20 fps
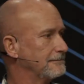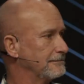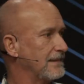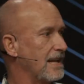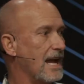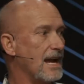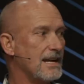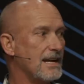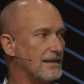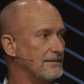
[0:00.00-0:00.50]

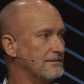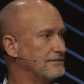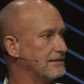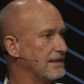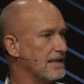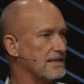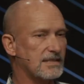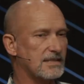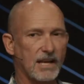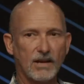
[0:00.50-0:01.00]
Yeah,
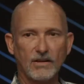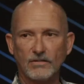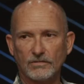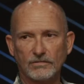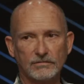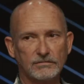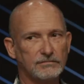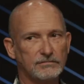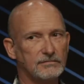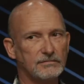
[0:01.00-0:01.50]
let's
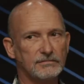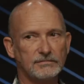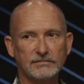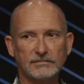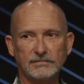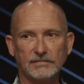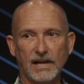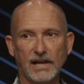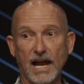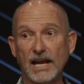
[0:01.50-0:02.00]
go.
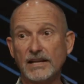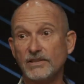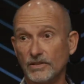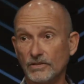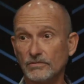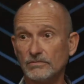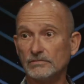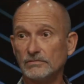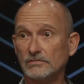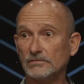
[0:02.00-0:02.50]
I
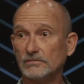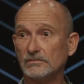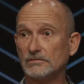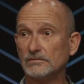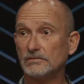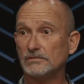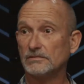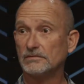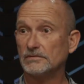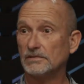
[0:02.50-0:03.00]
do.
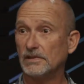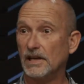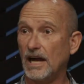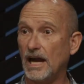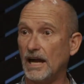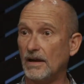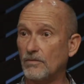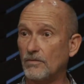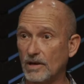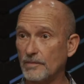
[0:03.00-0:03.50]

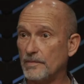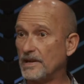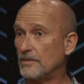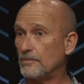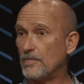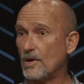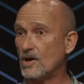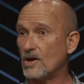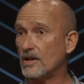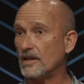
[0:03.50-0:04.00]
I want to be
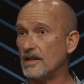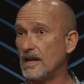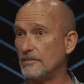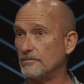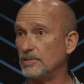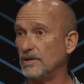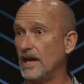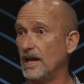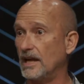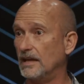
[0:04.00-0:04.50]
a part of
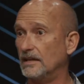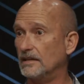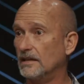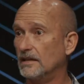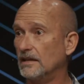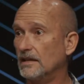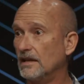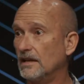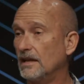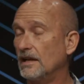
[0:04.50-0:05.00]
that plan.
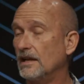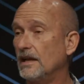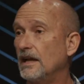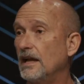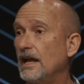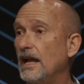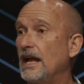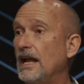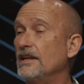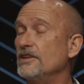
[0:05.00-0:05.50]

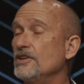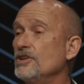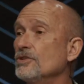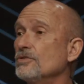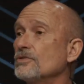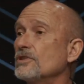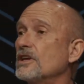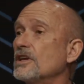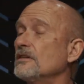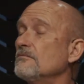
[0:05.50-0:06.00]
And
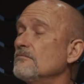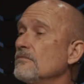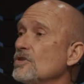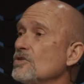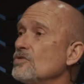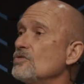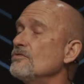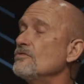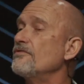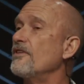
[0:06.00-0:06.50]
you can
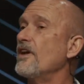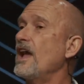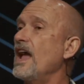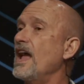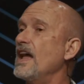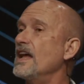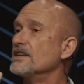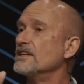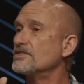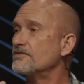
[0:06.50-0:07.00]
move
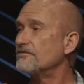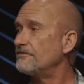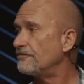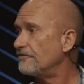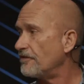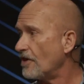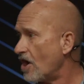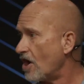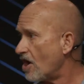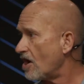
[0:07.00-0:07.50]
as
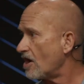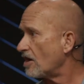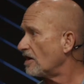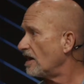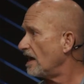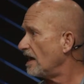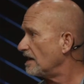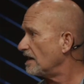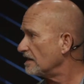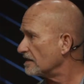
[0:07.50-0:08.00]

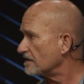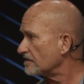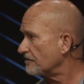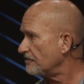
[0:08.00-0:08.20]
far and as